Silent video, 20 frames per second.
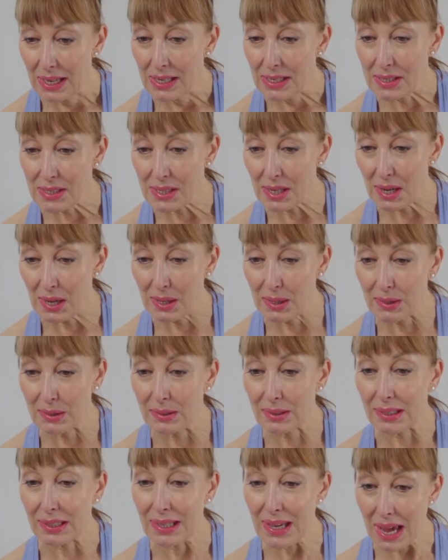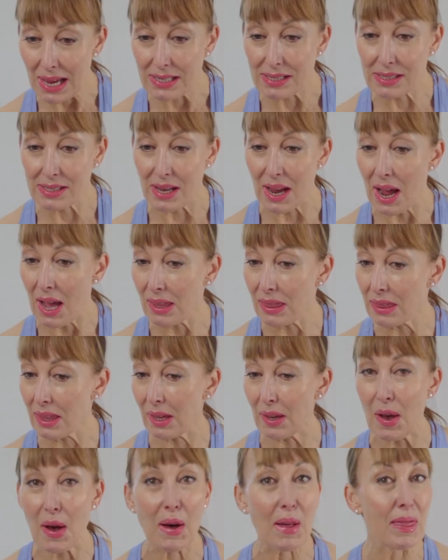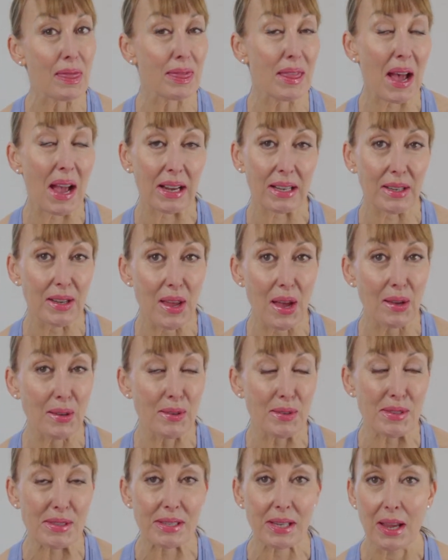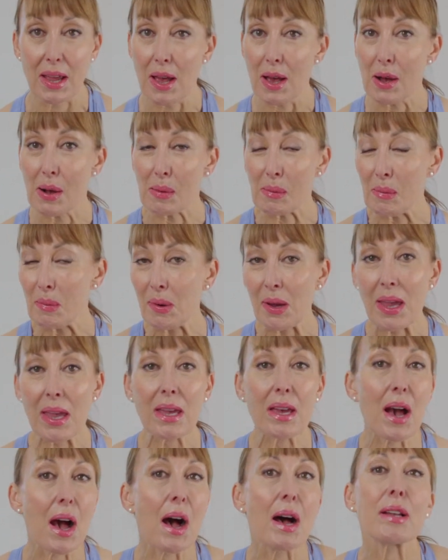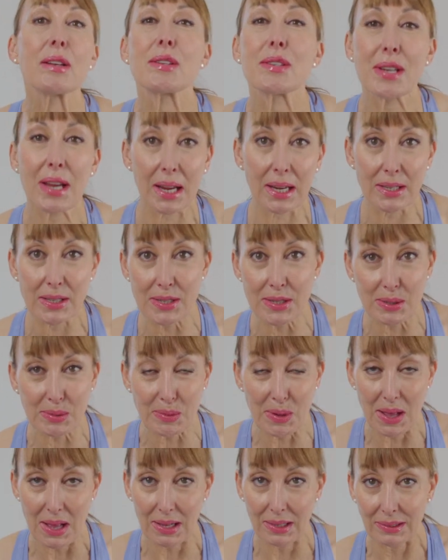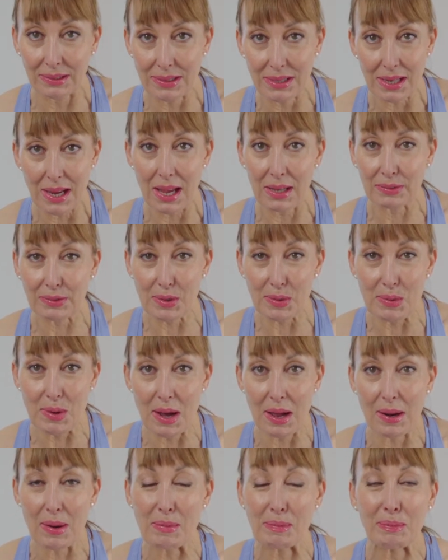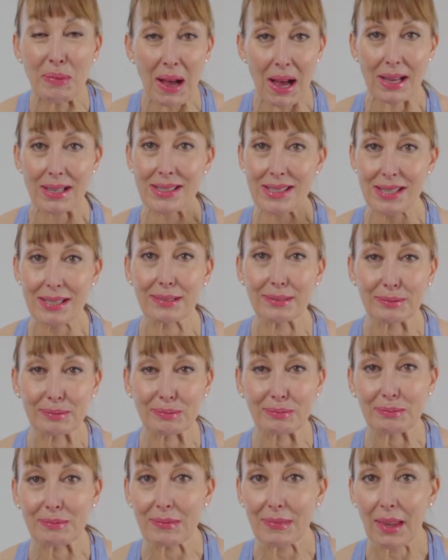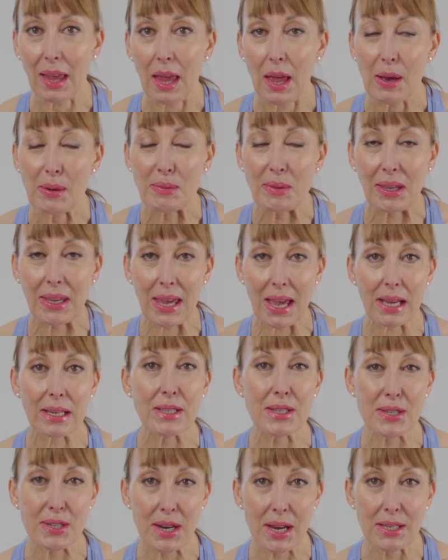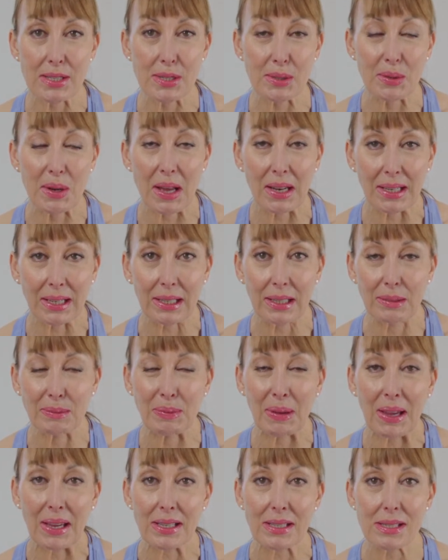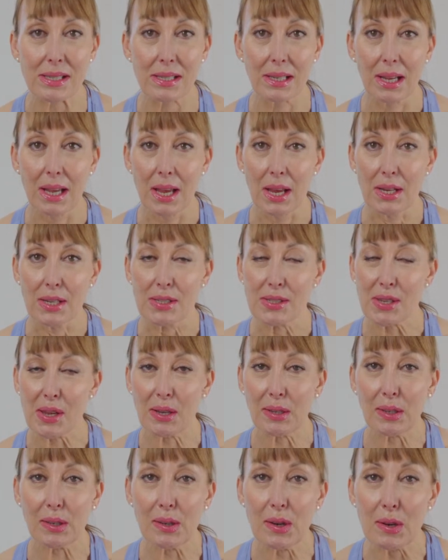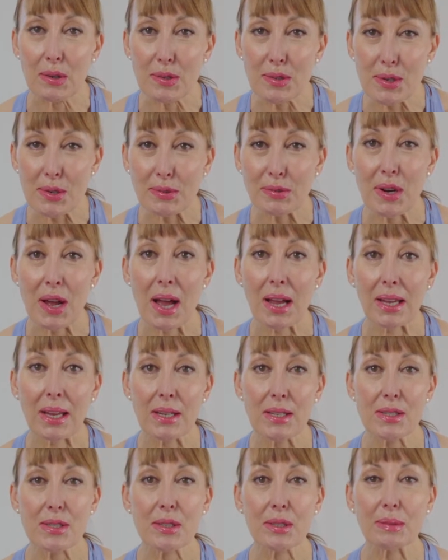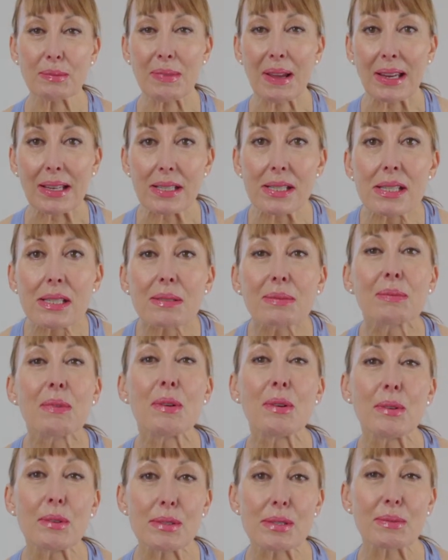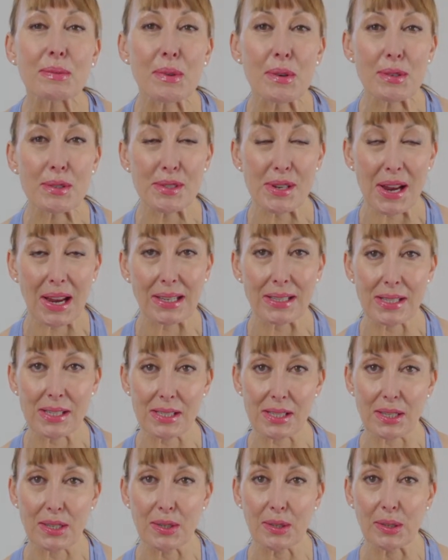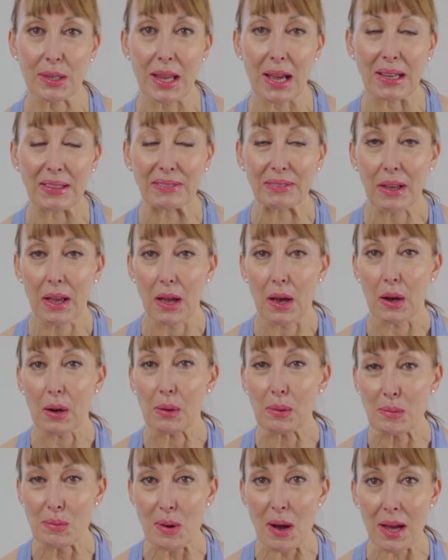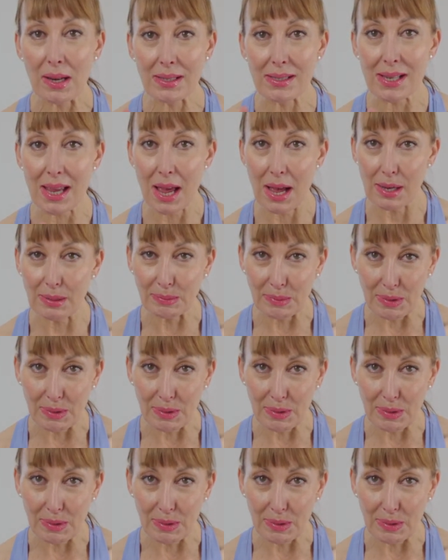So yes, I think on that note, we can't change the world, everyone, but we can try and do our little bit. So, you know, try and make small changes in your life. 1, to help